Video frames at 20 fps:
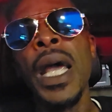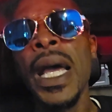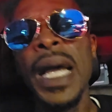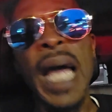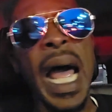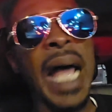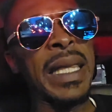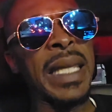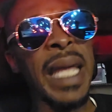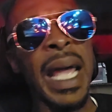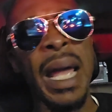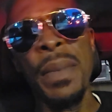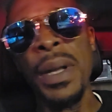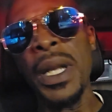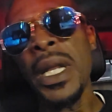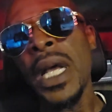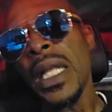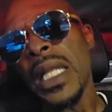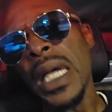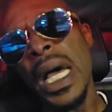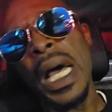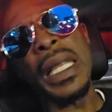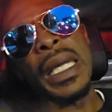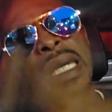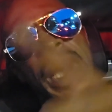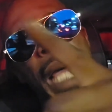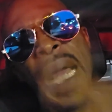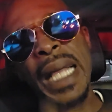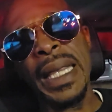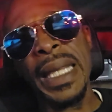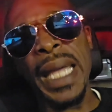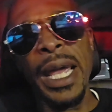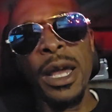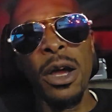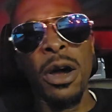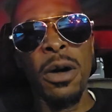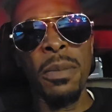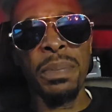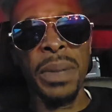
God damn it. The other goddamn gonna